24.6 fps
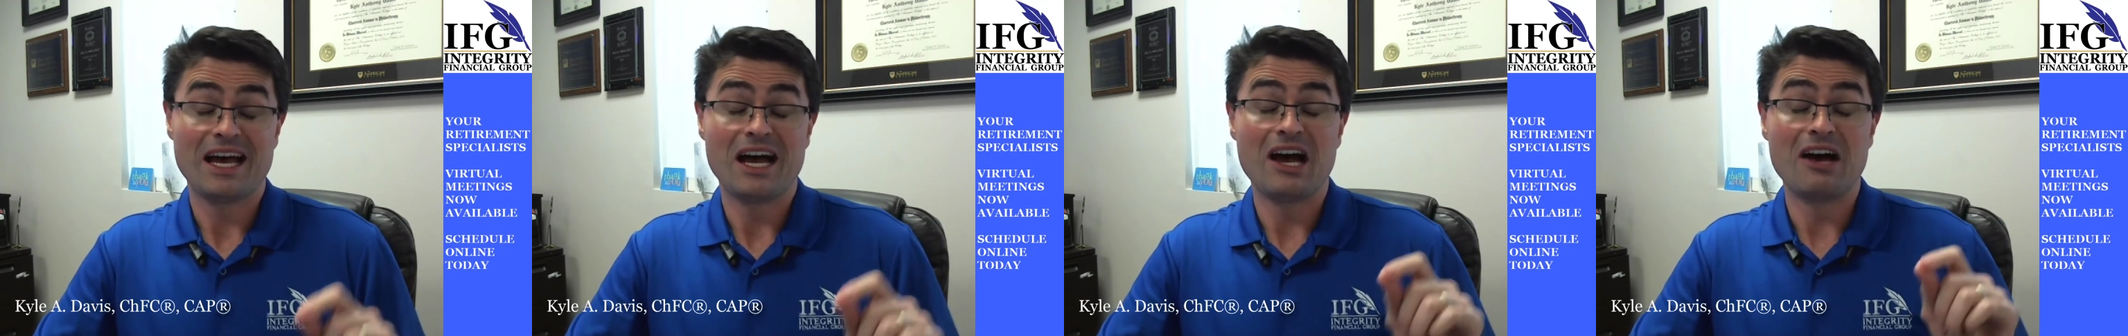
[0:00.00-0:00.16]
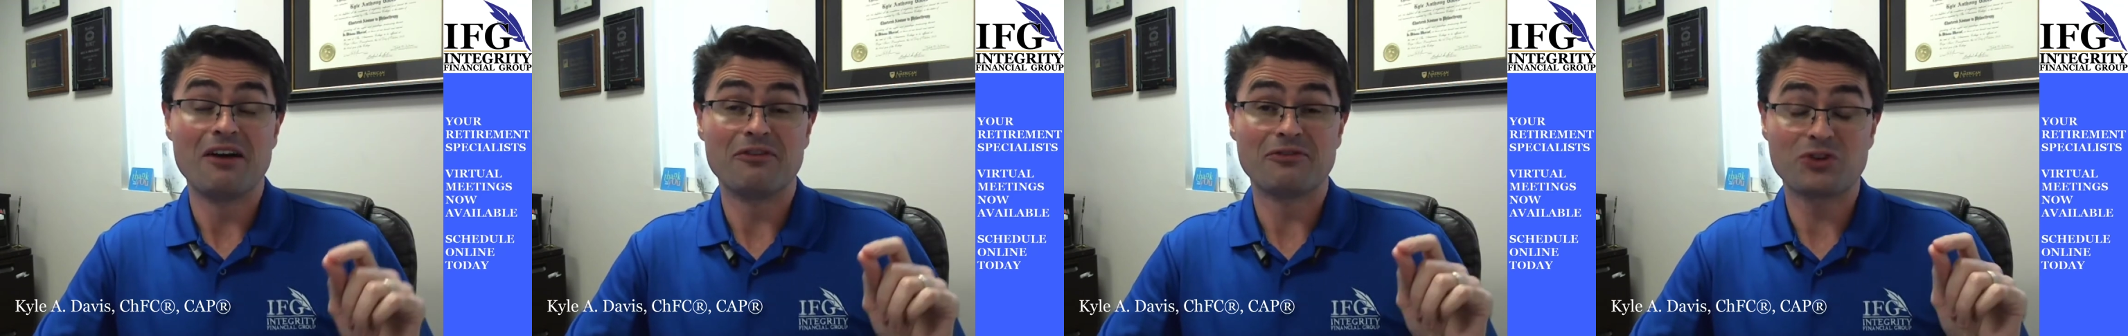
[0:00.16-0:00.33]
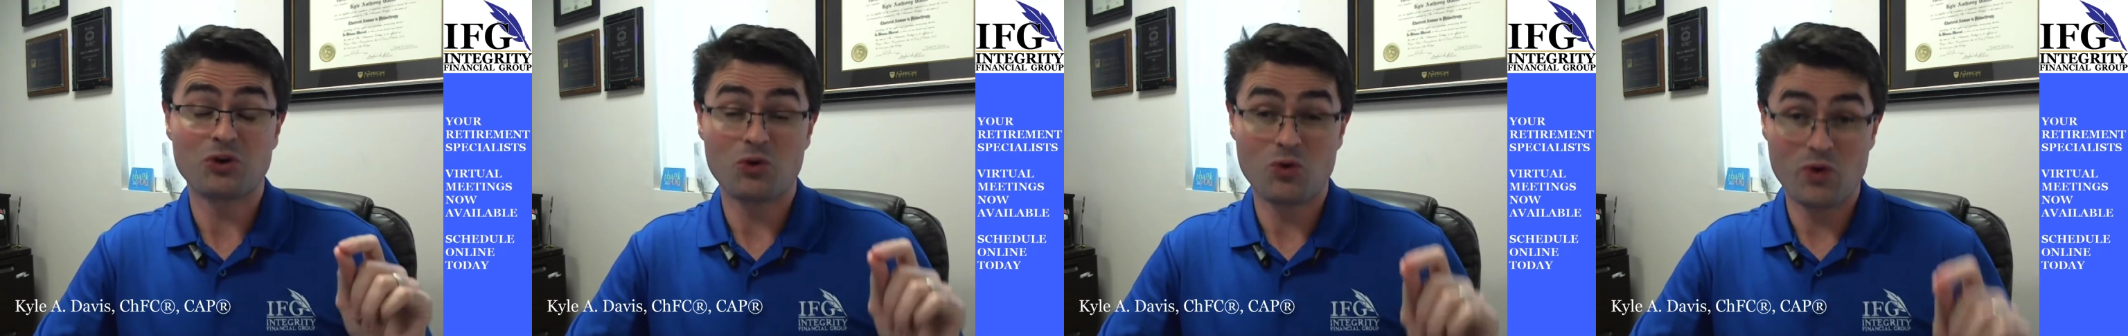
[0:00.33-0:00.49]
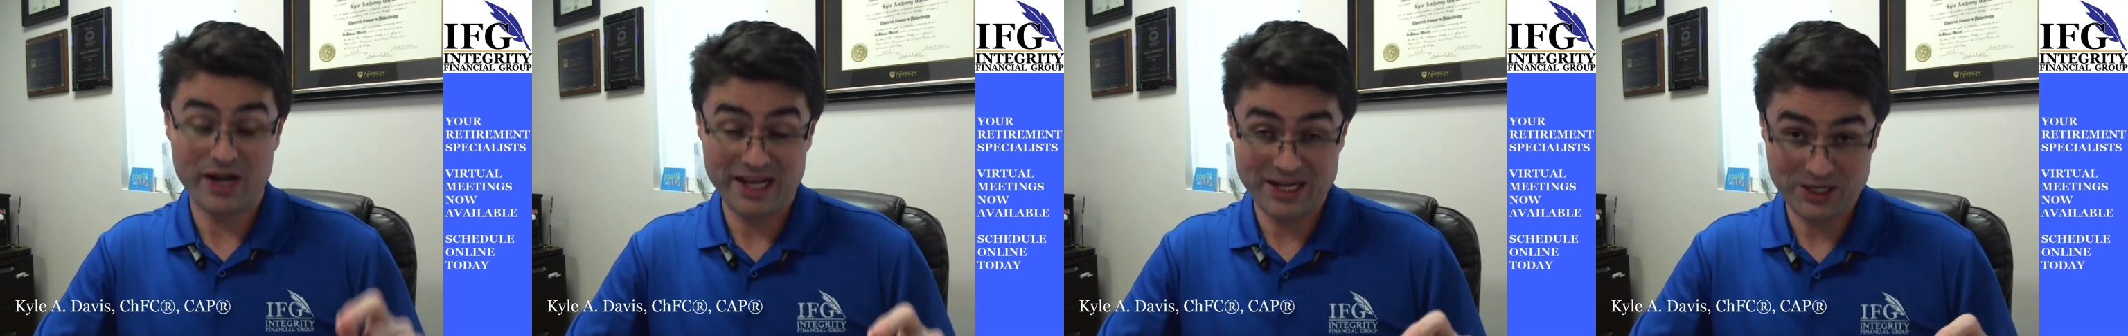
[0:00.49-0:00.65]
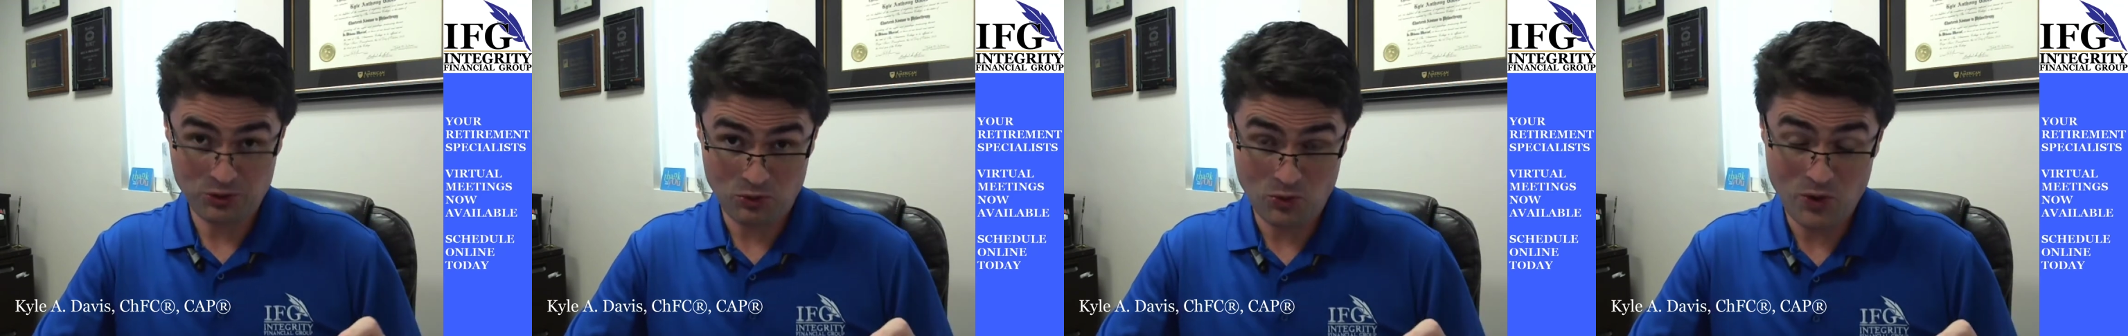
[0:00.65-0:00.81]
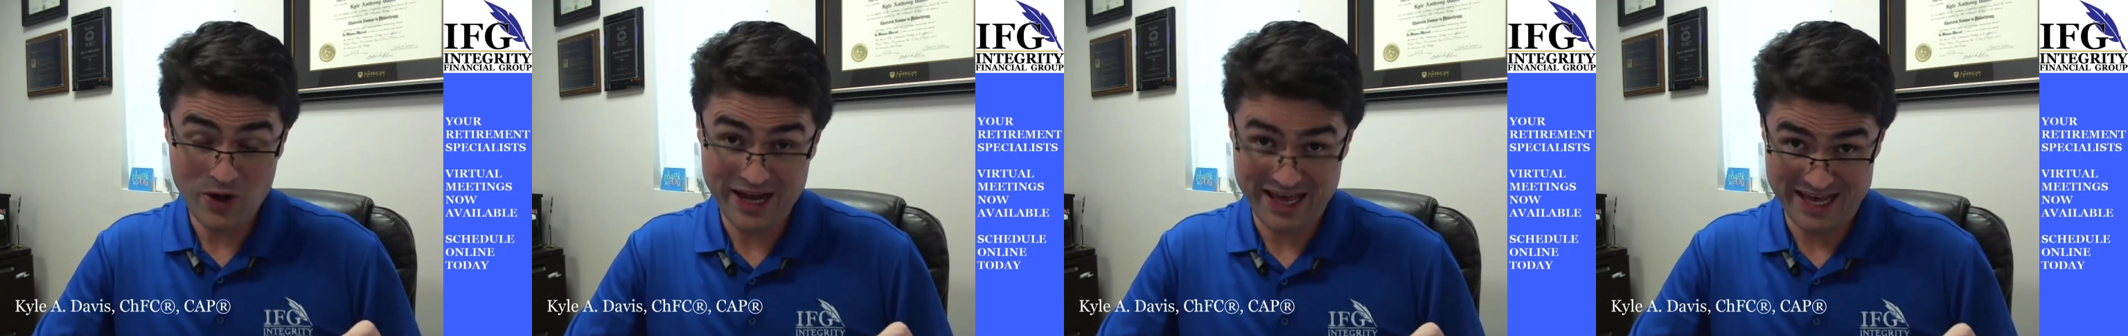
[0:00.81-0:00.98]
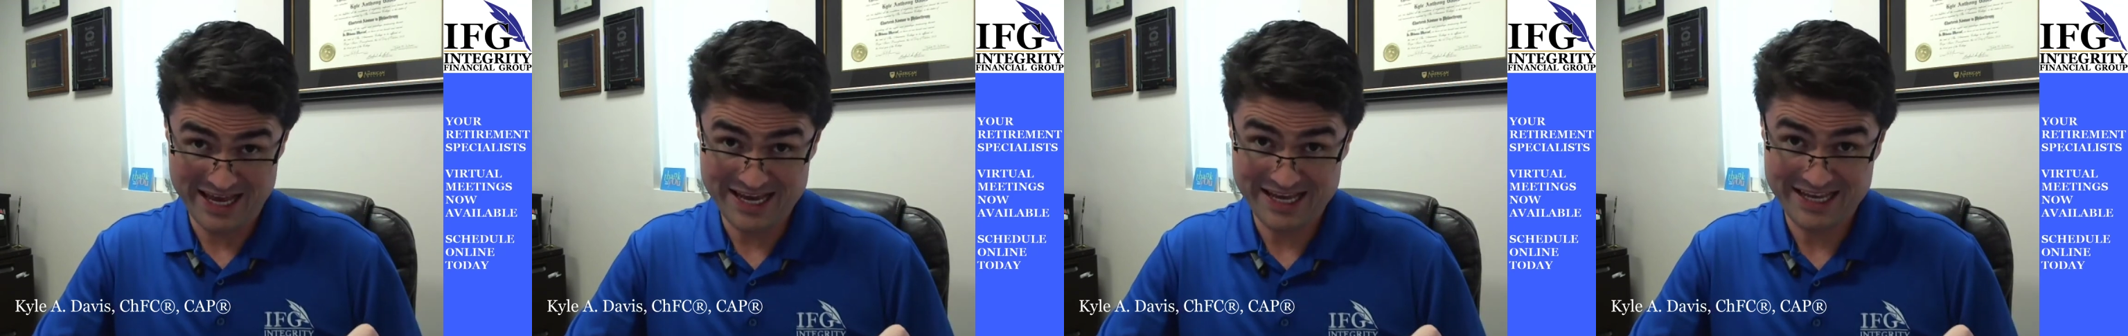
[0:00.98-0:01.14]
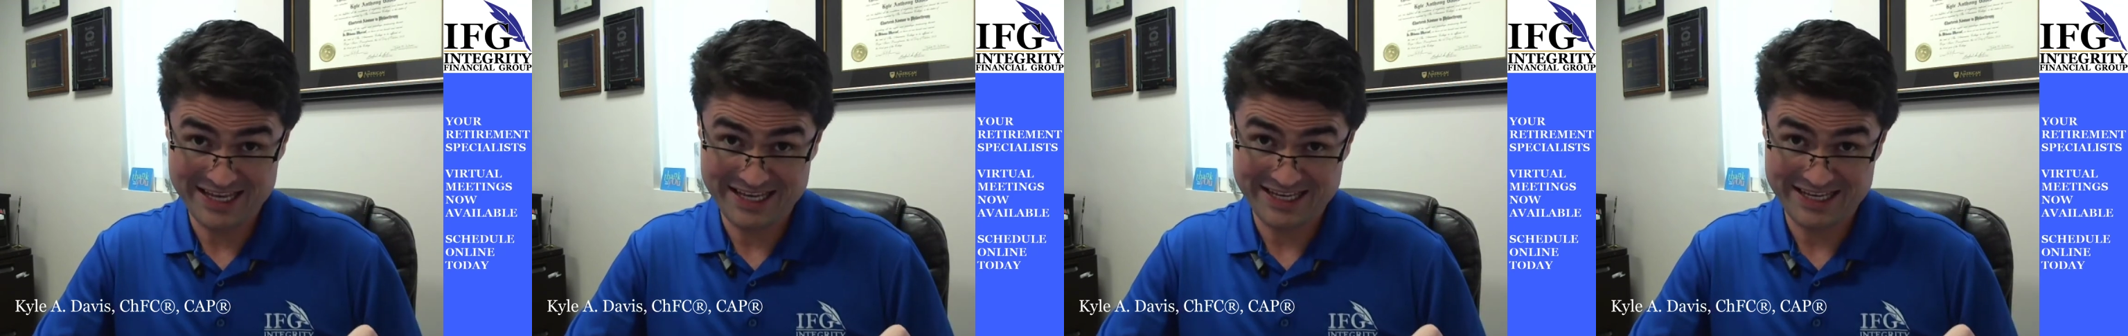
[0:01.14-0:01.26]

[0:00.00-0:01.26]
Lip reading: of 2020.